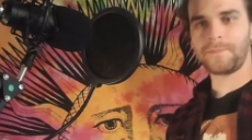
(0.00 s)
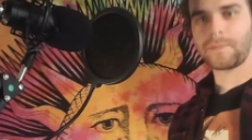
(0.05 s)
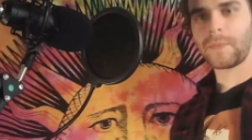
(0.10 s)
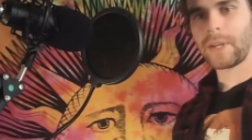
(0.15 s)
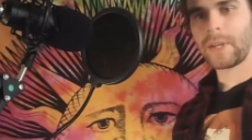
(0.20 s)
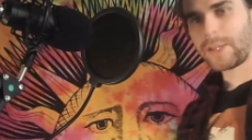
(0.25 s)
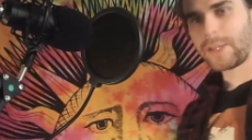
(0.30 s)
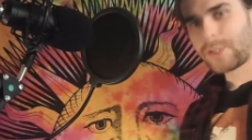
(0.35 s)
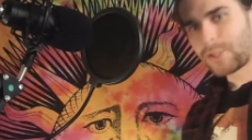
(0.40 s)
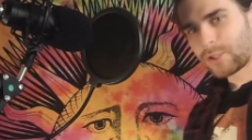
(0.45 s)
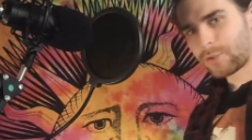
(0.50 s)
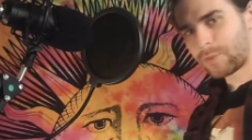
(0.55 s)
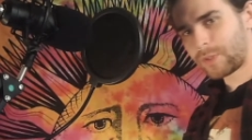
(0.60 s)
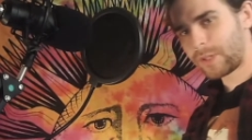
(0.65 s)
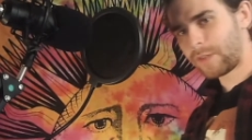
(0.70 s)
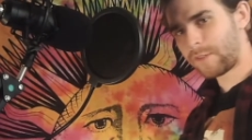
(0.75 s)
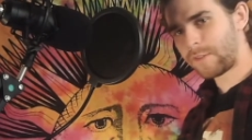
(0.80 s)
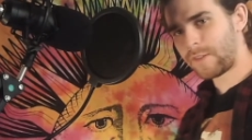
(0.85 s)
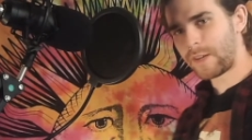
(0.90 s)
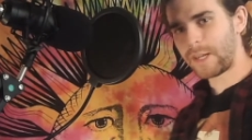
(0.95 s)
It's just
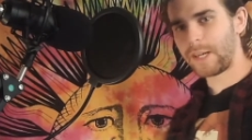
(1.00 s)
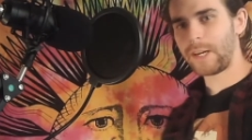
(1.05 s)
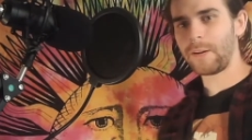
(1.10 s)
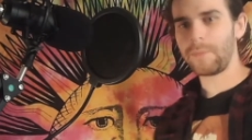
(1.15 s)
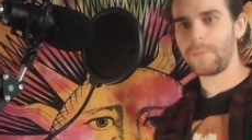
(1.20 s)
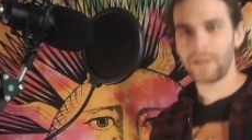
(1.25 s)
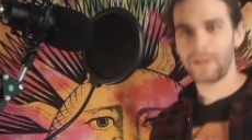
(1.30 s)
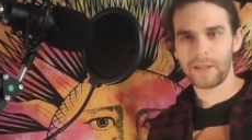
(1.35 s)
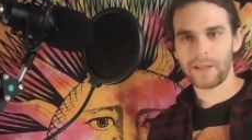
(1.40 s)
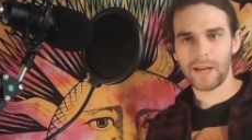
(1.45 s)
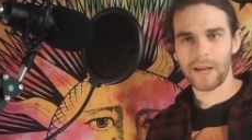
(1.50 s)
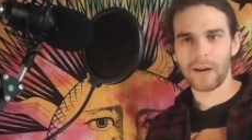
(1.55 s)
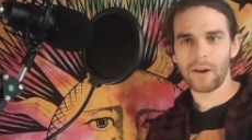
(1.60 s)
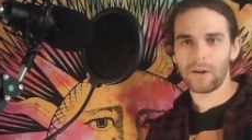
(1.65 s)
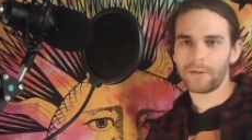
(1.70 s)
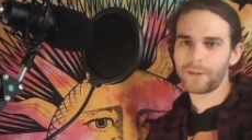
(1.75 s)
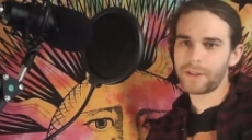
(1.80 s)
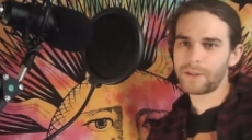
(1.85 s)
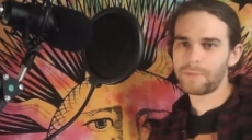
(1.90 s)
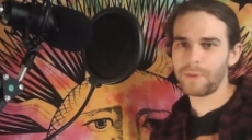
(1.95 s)
really funny to me that
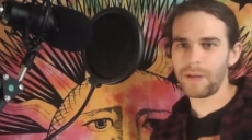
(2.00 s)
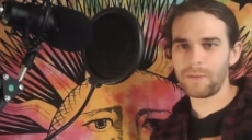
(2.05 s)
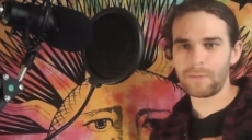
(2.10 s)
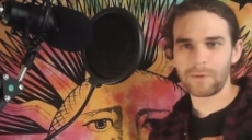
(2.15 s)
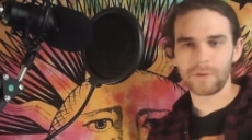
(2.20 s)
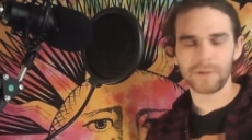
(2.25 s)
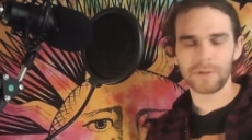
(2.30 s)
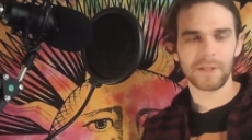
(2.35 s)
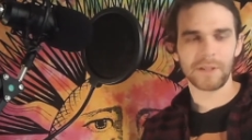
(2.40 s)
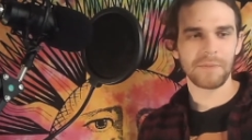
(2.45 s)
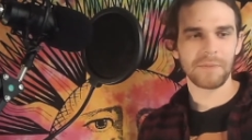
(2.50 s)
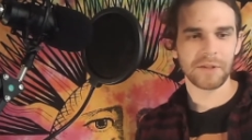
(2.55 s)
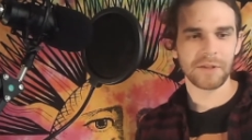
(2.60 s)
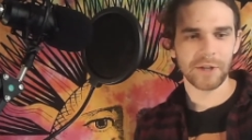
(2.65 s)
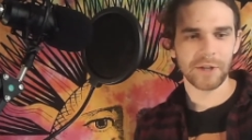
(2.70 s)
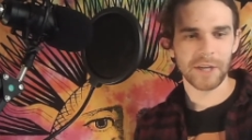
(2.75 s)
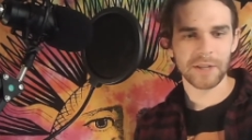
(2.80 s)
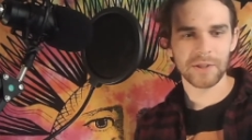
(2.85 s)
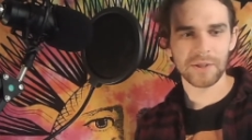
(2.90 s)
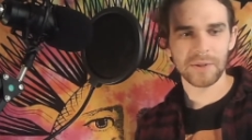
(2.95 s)
all these people seem to
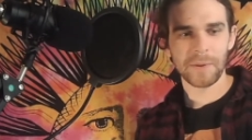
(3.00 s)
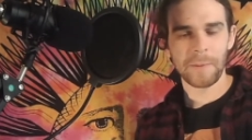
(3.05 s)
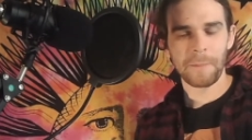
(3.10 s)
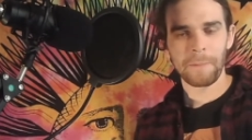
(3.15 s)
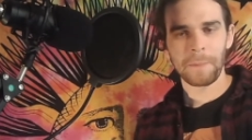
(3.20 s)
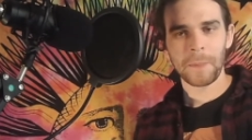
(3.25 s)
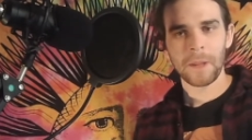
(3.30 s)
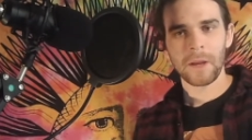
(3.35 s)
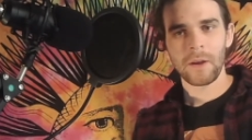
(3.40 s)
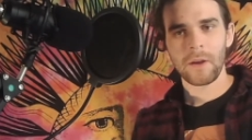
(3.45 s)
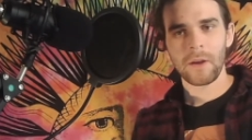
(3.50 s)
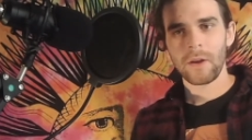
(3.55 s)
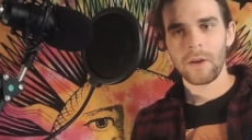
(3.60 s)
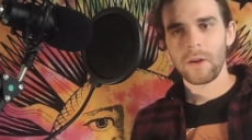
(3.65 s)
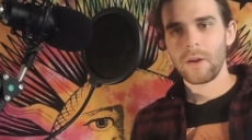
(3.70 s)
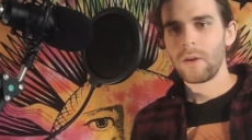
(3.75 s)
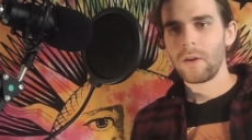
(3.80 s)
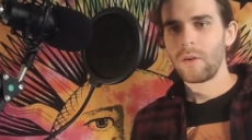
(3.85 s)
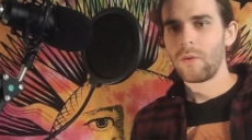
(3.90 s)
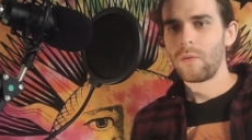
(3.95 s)
just
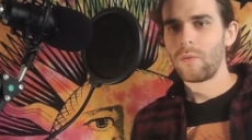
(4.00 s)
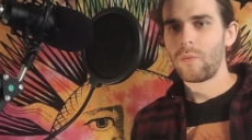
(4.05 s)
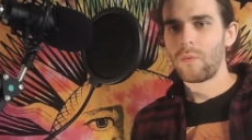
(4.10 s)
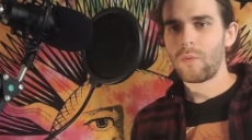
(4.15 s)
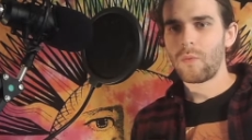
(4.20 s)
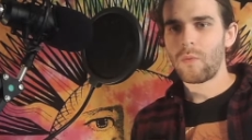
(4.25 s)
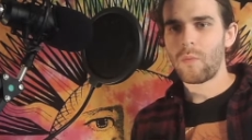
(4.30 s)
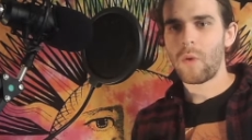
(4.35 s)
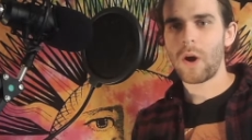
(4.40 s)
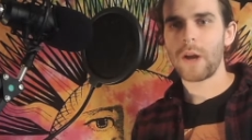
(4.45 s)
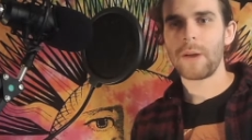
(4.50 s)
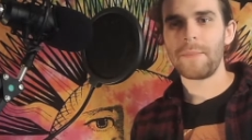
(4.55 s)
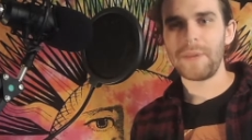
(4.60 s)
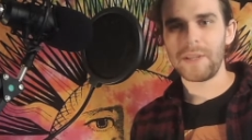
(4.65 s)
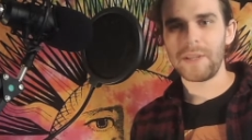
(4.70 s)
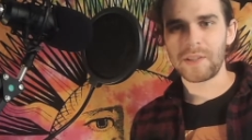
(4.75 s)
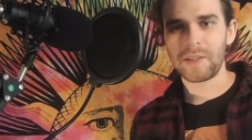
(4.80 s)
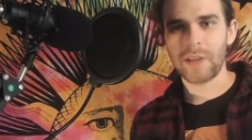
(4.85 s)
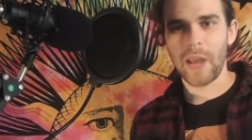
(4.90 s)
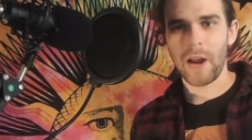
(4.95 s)
want to
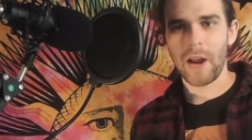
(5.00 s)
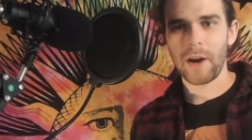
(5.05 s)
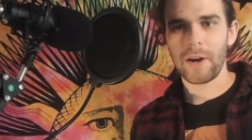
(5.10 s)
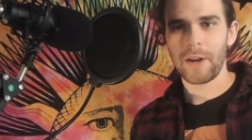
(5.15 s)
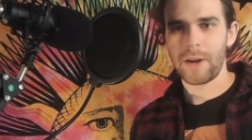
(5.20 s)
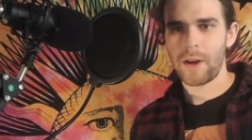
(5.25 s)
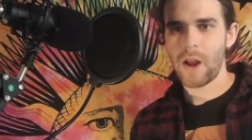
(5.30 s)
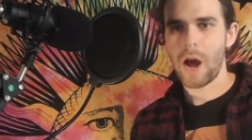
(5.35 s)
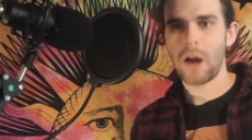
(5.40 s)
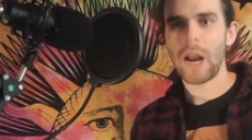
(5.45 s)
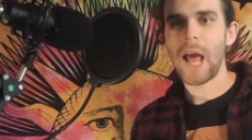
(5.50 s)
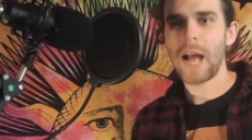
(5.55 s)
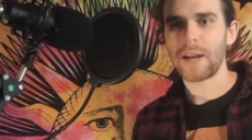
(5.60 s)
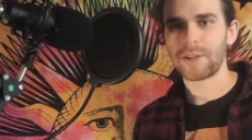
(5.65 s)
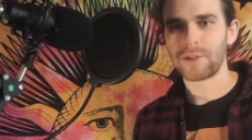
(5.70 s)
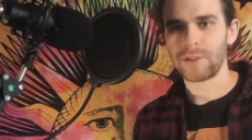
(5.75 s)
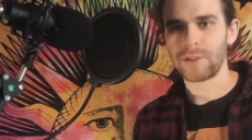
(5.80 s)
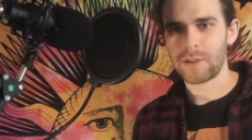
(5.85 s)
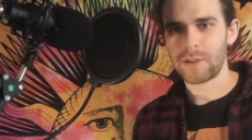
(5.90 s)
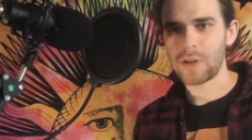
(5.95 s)
be scared and not
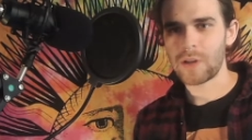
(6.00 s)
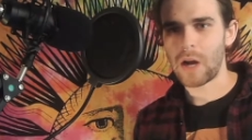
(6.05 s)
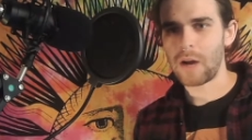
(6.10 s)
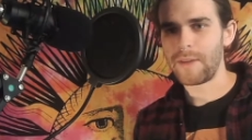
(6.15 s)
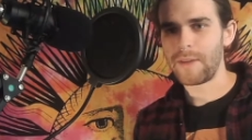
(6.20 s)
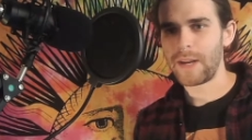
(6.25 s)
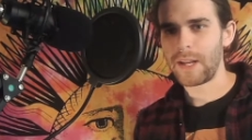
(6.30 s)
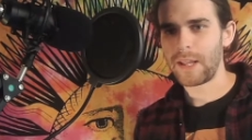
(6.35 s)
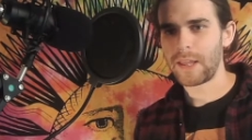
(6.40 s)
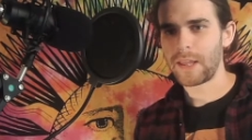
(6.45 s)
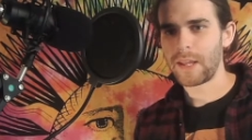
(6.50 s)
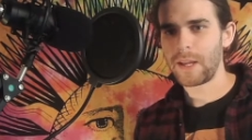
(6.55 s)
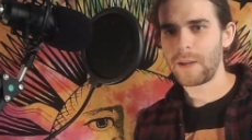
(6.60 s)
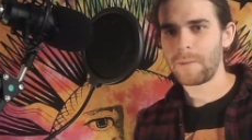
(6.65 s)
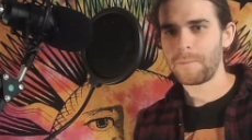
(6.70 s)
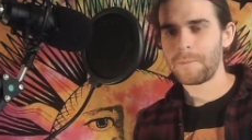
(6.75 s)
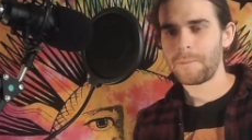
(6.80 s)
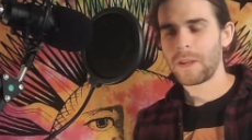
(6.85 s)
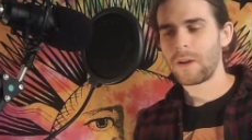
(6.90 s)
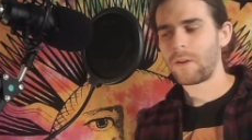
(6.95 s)
actually solve
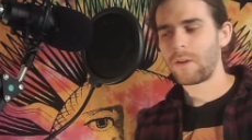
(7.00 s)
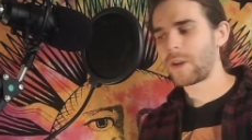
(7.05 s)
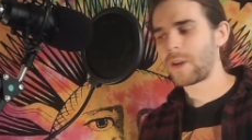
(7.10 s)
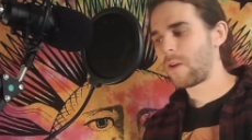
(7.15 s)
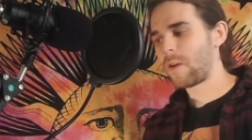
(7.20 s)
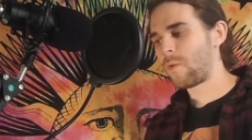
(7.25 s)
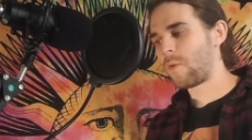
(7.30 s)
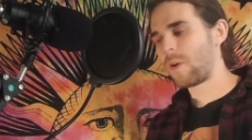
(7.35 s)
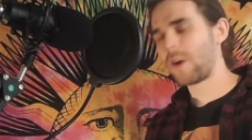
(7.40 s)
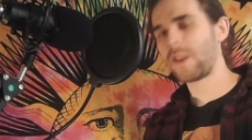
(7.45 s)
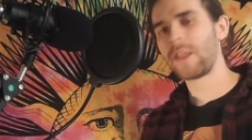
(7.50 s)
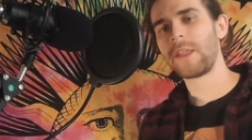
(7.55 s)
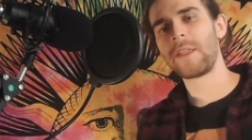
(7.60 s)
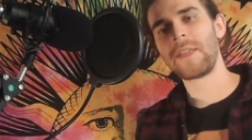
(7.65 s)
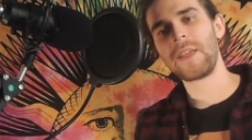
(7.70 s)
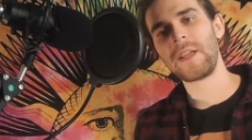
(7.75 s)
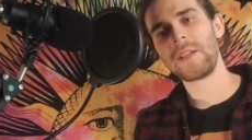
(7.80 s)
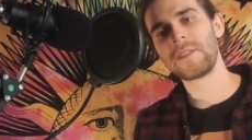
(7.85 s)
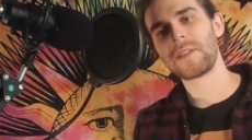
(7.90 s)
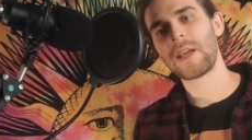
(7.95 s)
anything. Okay, one of the
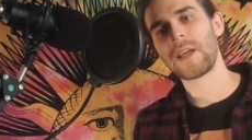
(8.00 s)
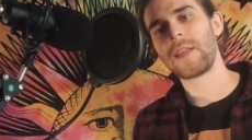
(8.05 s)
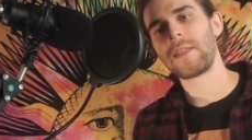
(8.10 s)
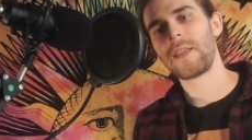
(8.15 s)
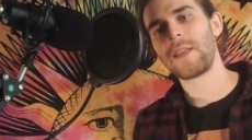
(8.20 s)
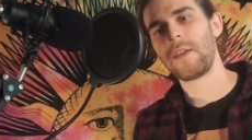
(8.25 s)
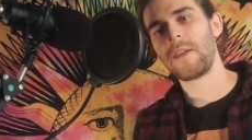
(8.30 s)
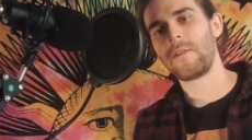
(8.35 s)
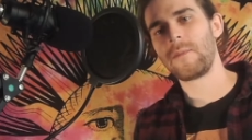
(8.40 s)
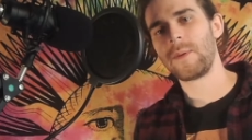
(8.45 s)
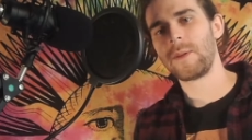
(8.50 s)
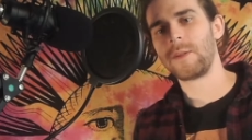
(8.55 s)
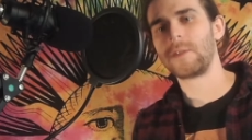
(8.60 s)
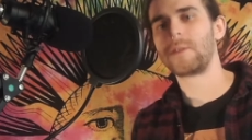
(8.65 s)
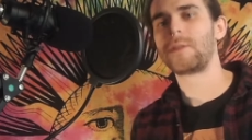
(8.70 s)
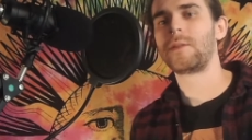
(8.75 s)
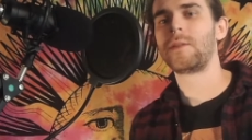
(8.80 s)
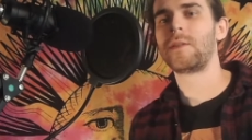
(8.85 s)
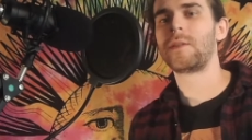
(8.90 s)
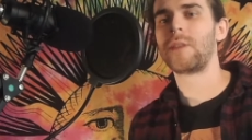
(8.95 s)
things that they've been
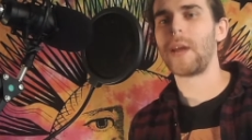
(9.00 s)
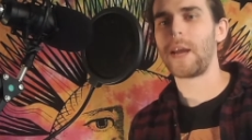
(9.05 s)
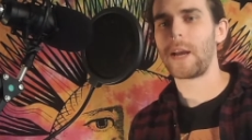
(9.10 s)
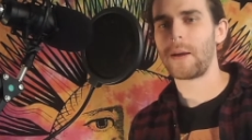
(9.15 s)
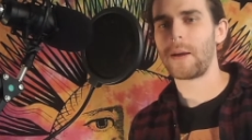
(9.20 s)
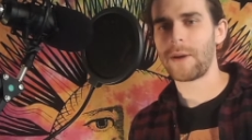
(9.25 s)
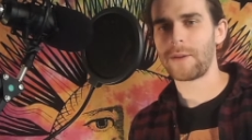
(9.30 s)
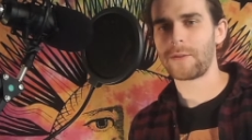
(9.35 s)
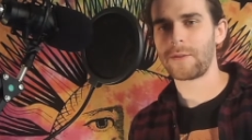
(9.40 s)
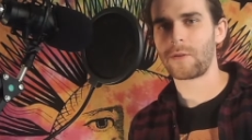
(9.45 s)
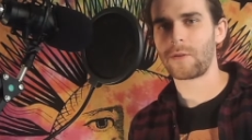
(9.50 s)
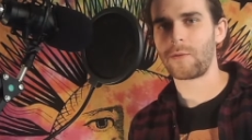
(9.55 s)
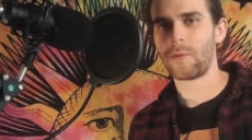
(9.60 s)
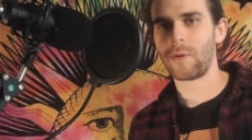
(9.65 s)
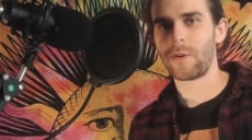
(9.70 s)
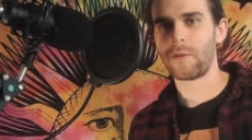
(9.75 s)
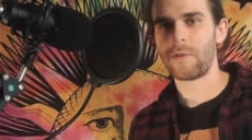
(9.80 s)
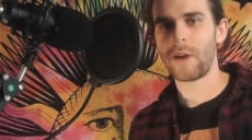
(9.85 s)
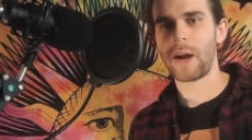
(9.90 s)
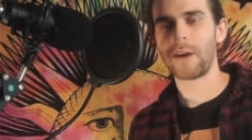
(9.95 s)
saying about the
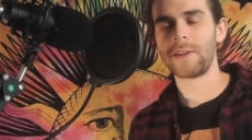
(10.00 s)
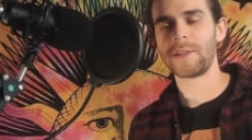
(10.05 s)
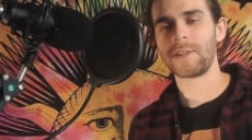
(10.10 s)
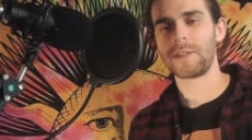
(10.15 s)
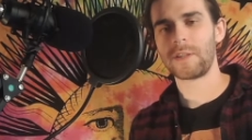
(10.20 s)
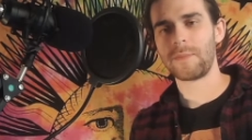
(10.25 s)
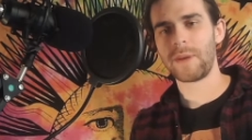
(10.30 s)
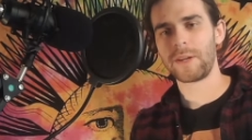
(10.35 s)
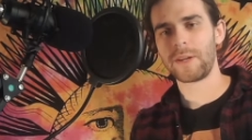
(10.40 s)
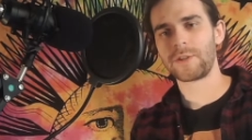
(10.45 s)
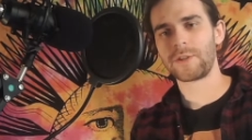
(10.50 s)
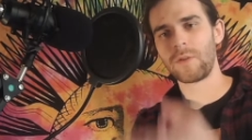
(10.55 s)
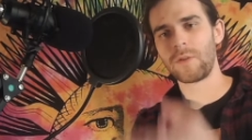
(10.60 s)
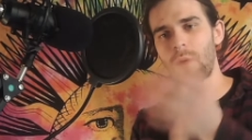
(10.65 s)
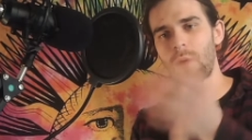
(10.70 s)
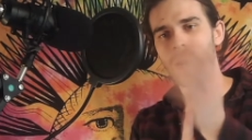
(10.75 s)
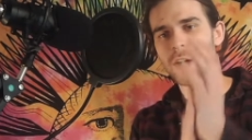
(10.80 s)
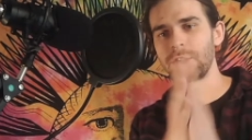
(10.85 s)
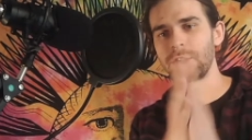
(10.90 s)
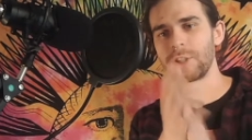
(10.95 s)
coronavirus is to make sure to
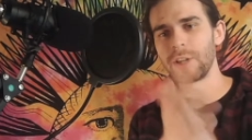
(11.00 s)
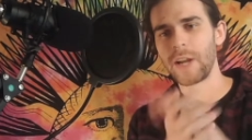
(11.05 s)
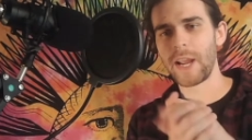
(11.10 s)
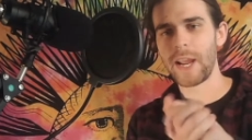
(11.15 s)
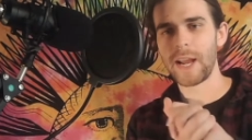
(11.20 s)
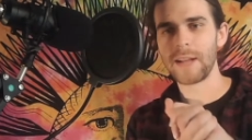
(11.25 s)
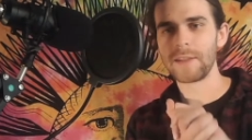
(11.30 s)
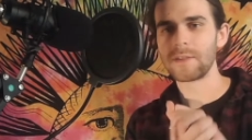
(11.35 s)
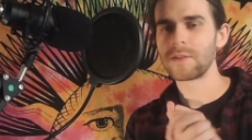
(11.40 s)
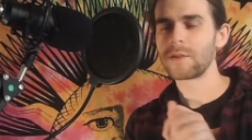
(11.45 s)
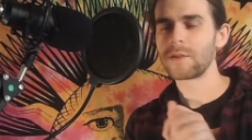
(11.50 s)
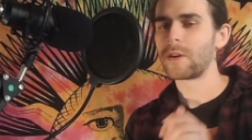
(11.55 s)
wash your hands.